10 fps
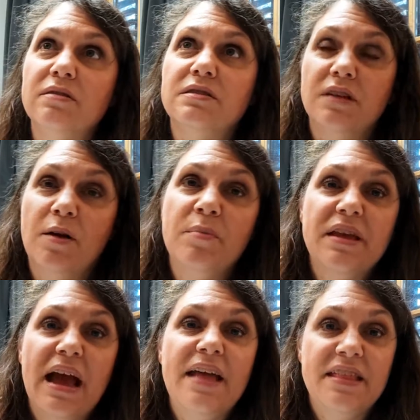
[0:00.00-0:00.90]
out some,
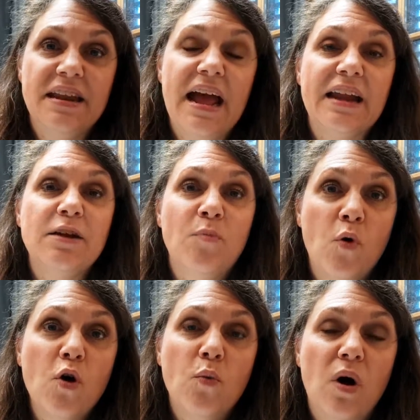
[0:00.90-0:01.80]
yeah, and then added
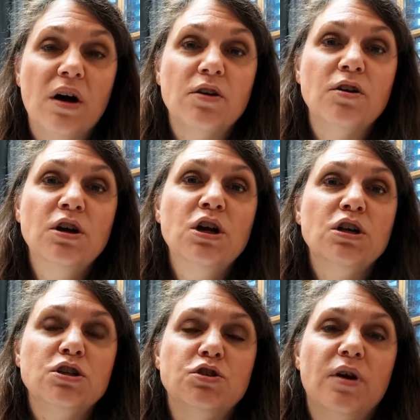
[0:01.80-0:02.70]
more water
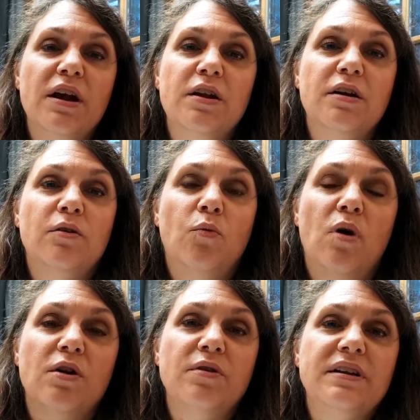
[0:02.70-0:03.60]
to try to
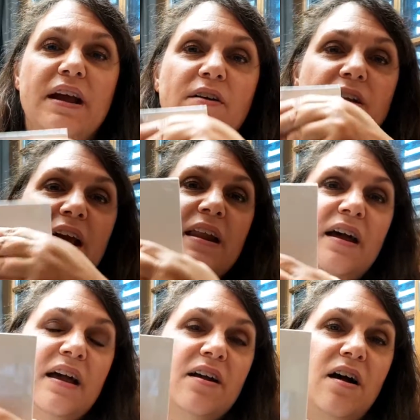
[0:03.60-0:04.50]
water it down. And
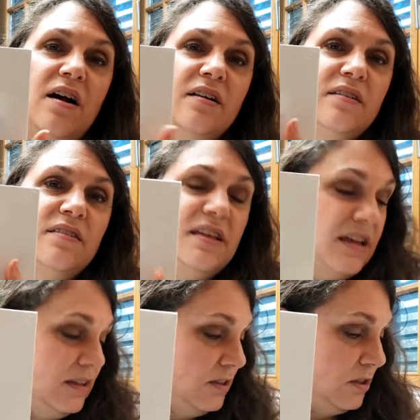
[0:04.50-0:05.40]
I got
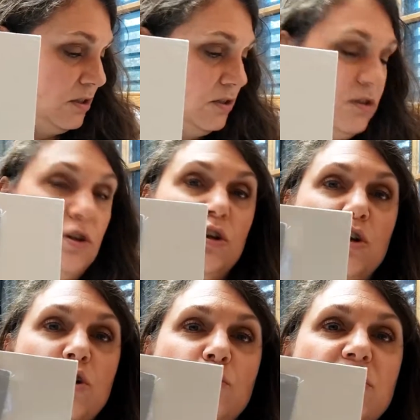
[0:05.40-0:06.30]
this,
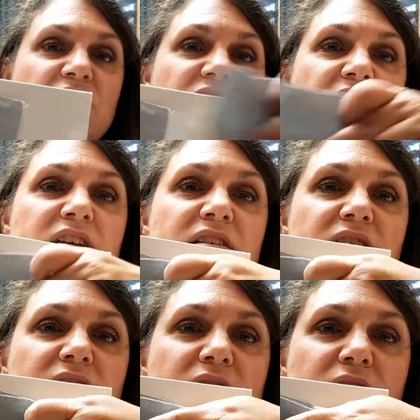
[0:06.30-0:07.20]
which
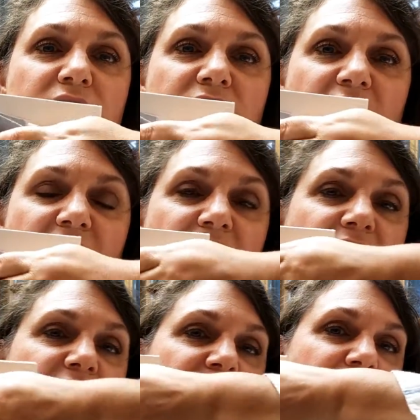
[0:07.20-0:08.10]
is
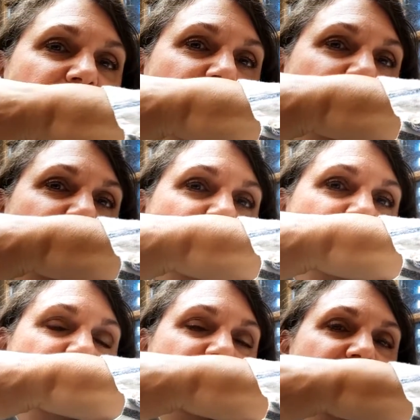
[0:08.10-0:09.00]
slightly lighter, you
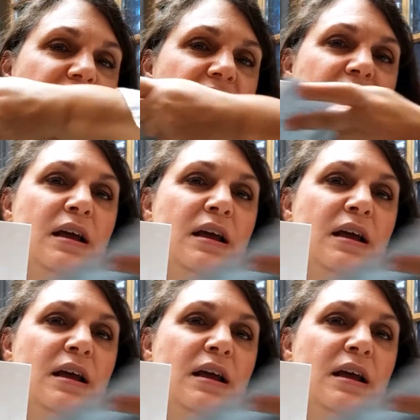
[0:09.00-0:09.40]
can see